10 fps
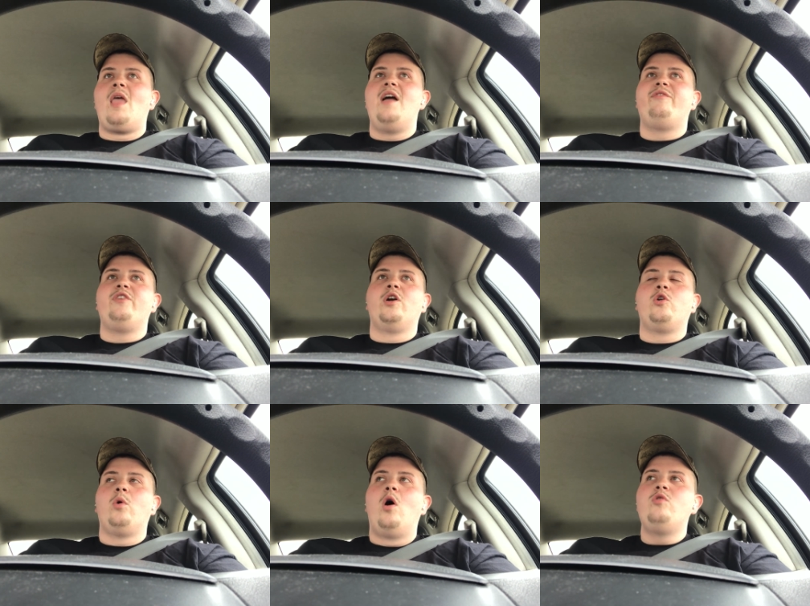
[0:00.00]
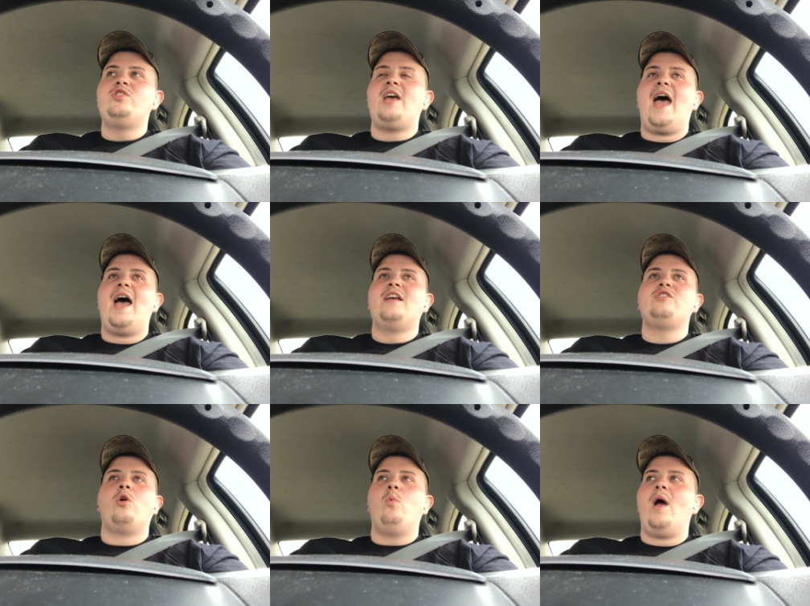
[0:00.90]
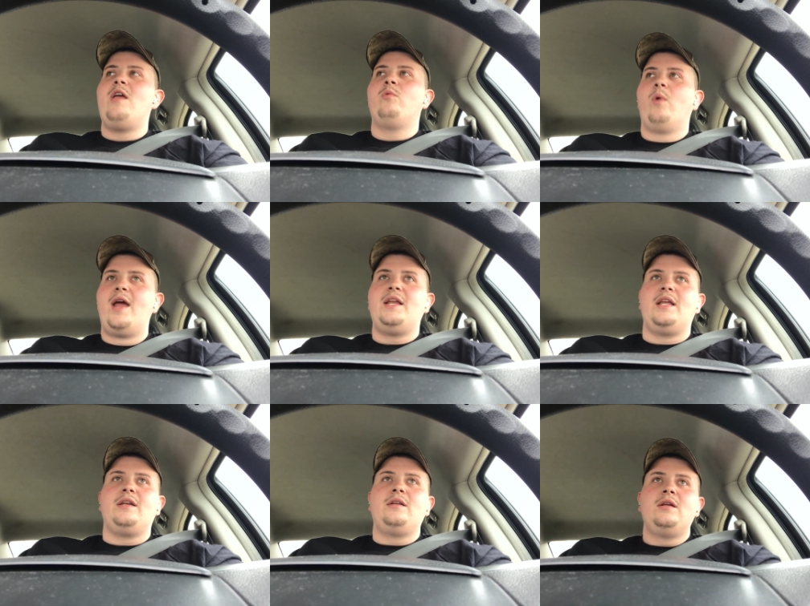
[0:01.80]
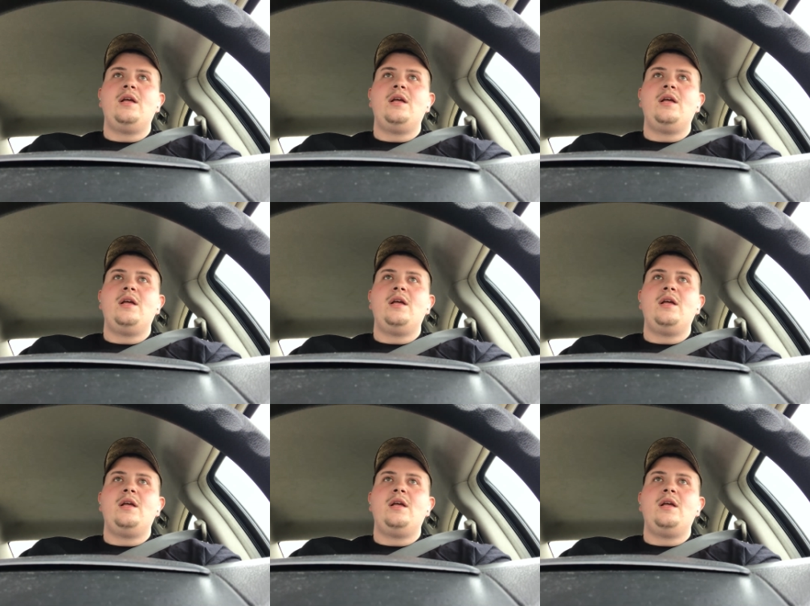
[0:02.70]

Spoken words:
if your gross axle weight rating